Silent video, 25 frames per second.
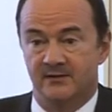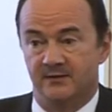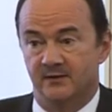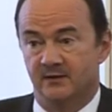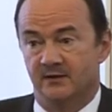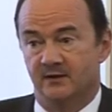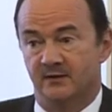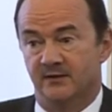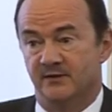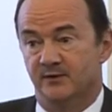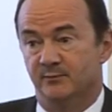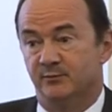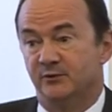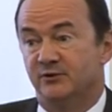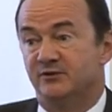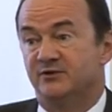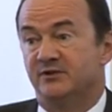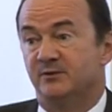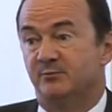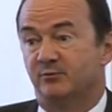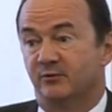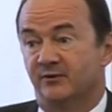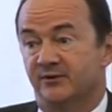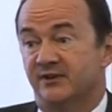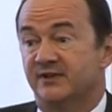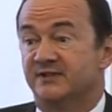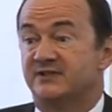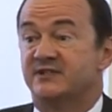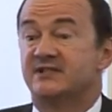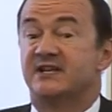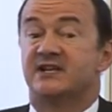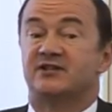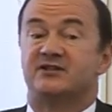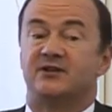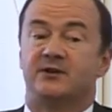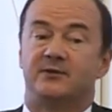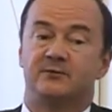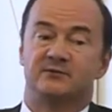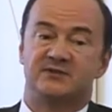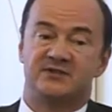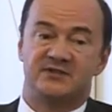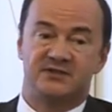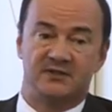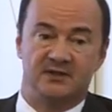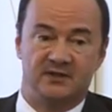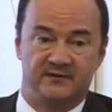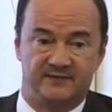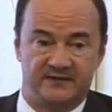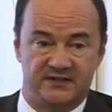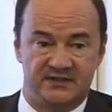the, the beauty product is actually through a
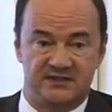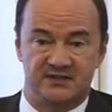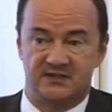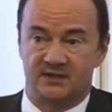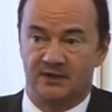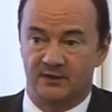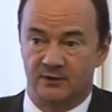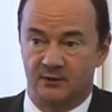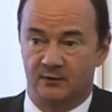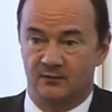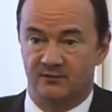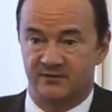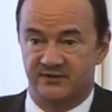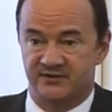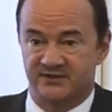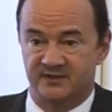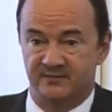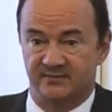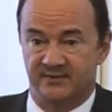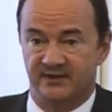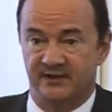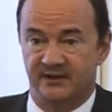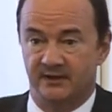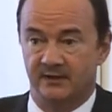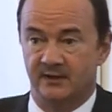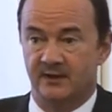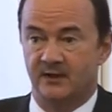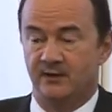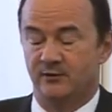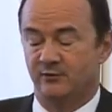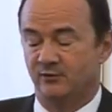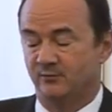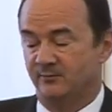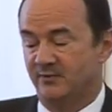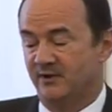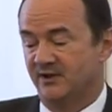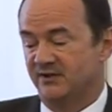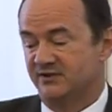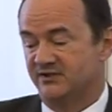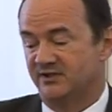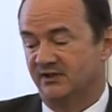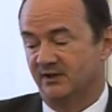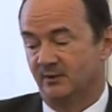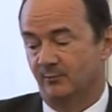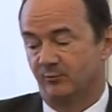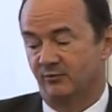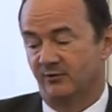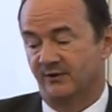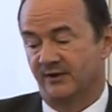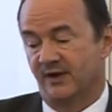service and not simply through
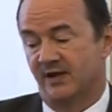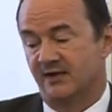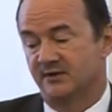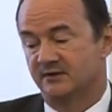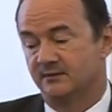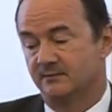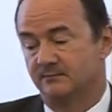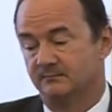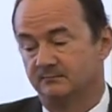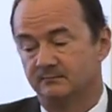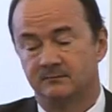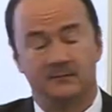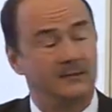purchasing a product.